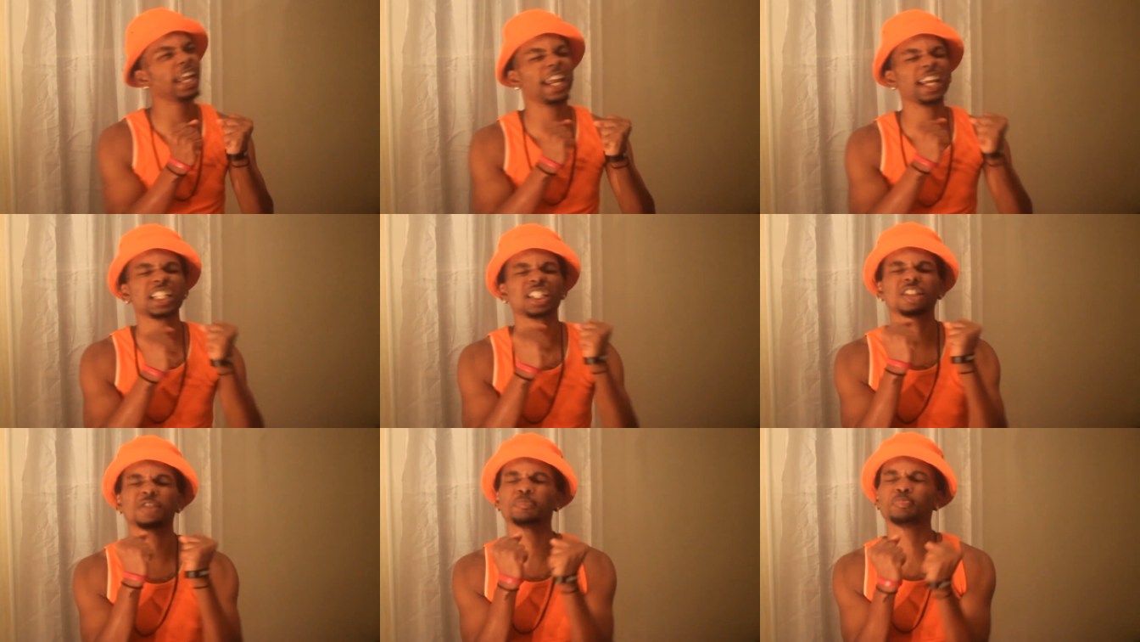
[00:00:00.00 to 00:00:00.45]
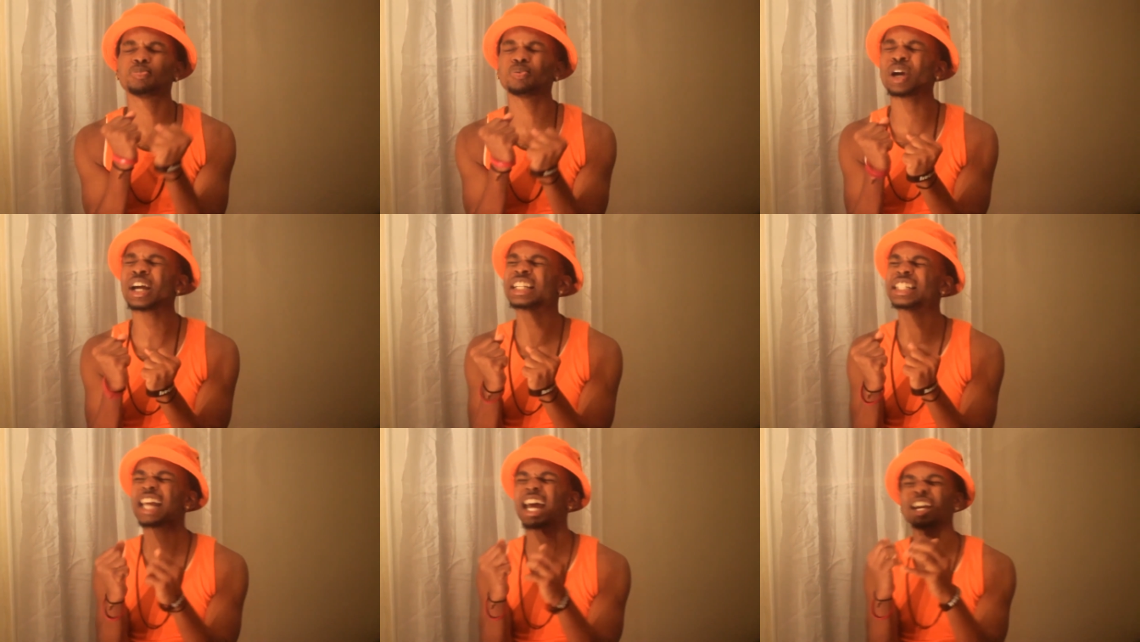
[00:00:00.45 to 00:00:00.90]
to
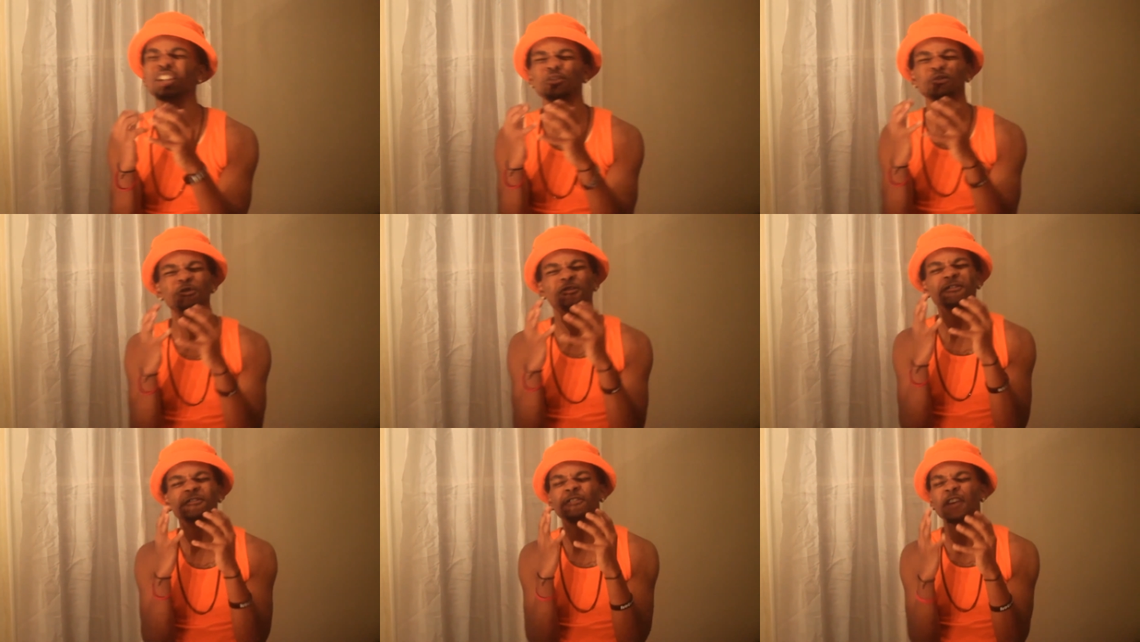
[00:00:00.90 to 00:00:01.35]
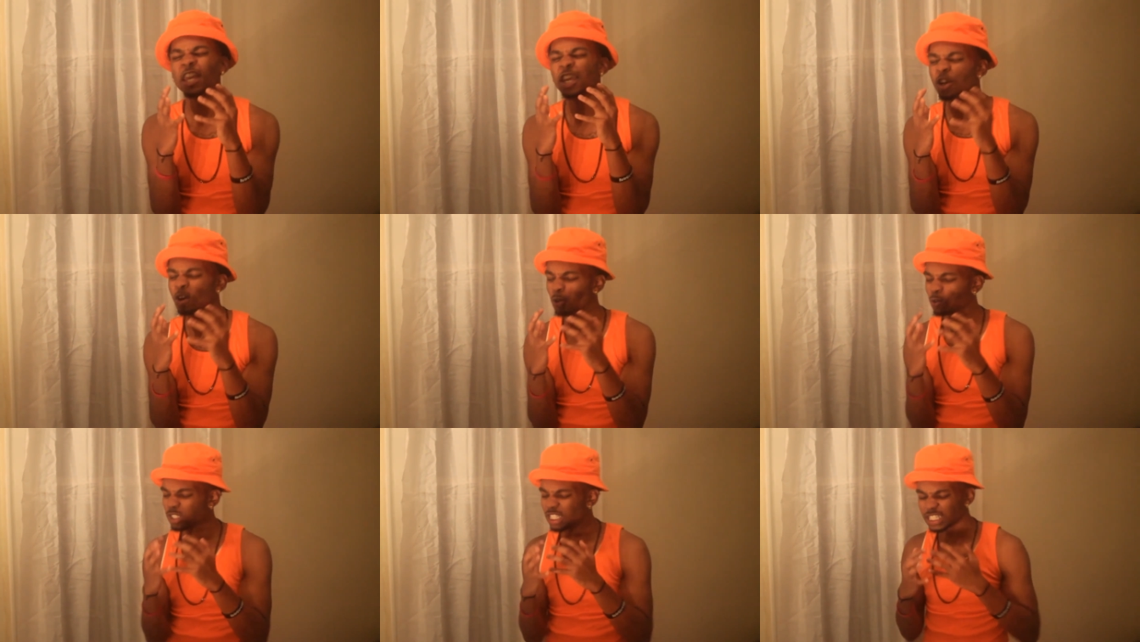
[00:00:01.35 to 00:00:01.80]
express how you
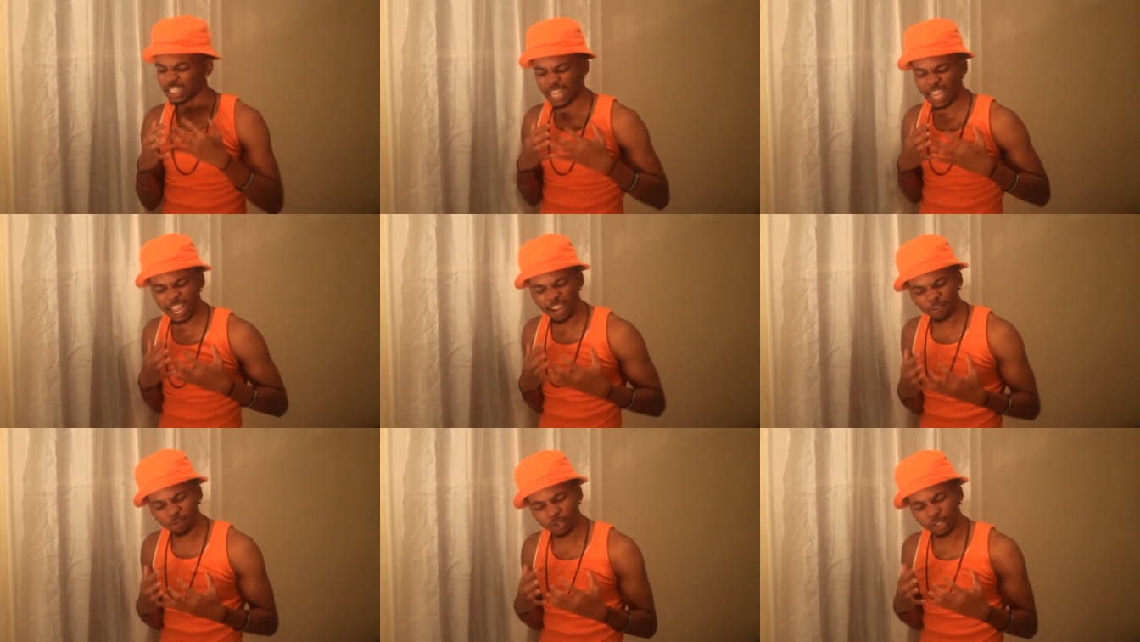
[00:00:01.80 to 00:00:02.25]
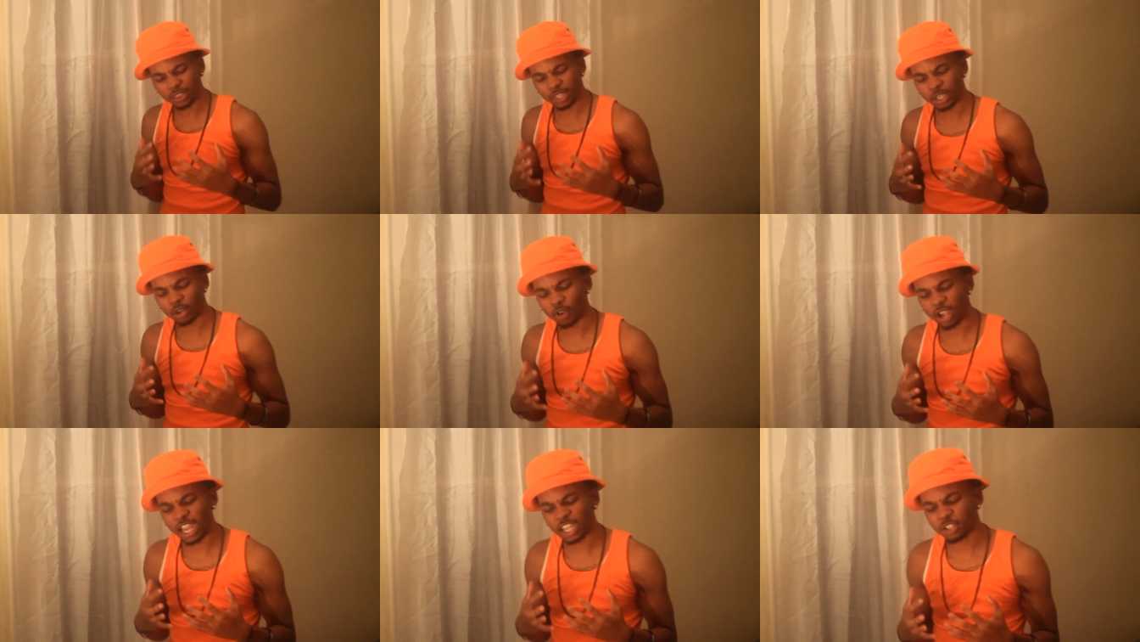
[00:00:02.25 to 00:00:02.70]
feel, just
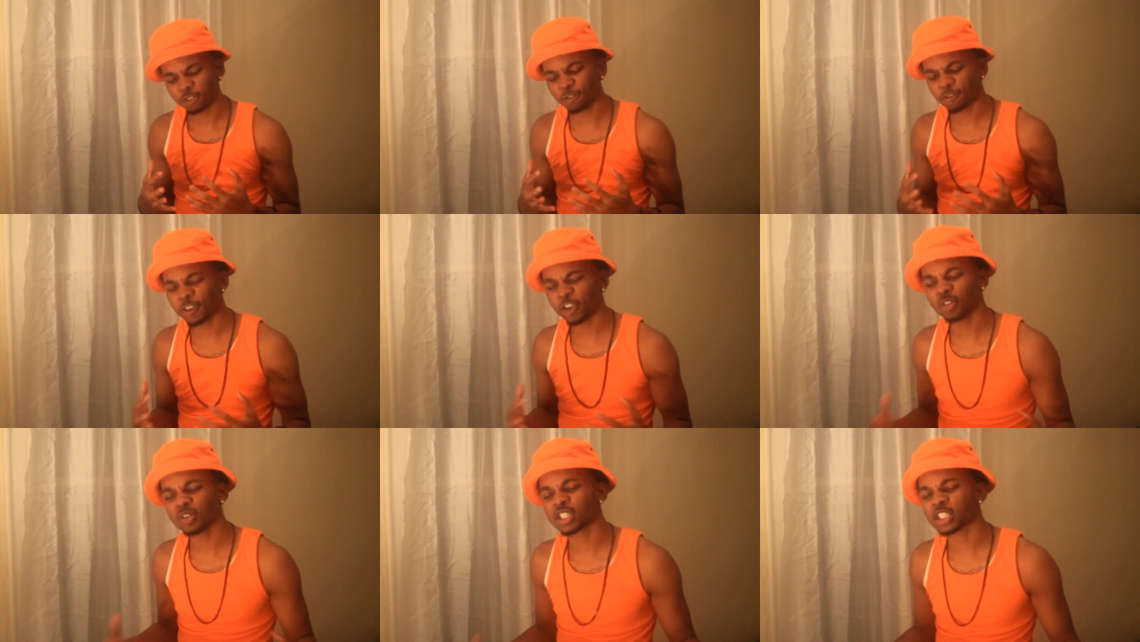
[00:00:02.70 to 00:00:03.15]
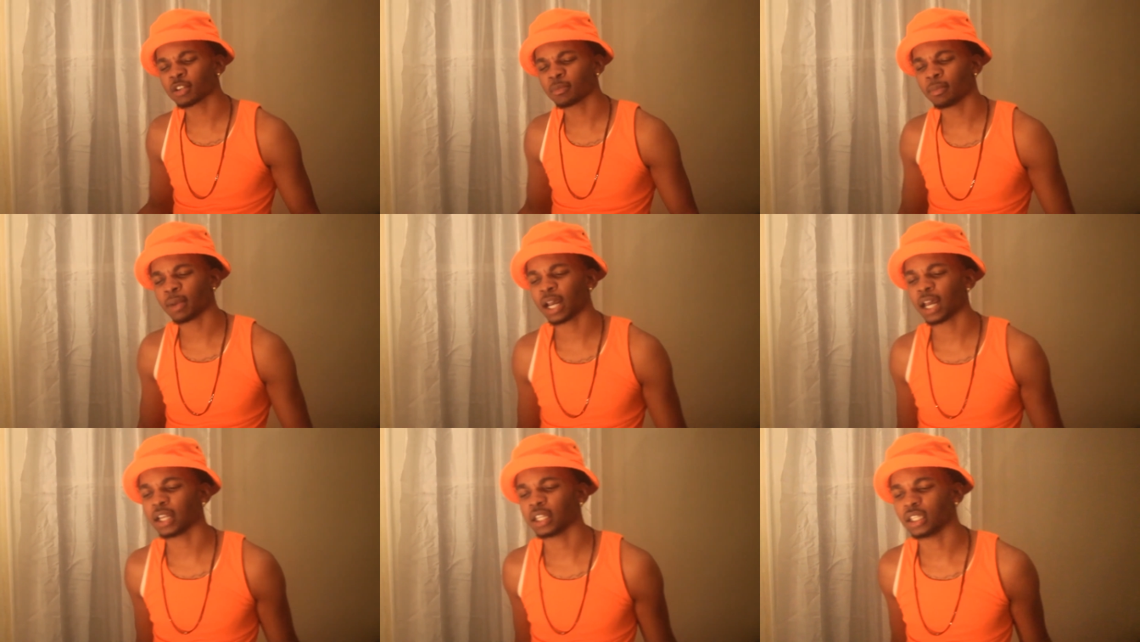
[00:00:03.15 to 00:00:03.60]
everything on how you feel to
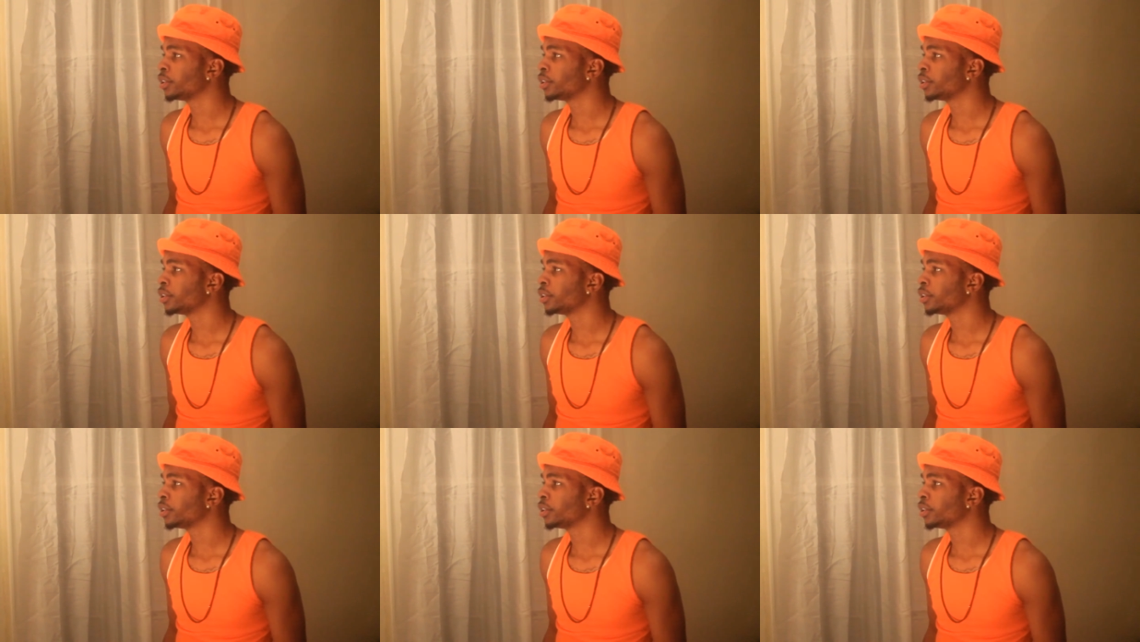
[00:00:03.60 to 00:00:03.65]
somebody.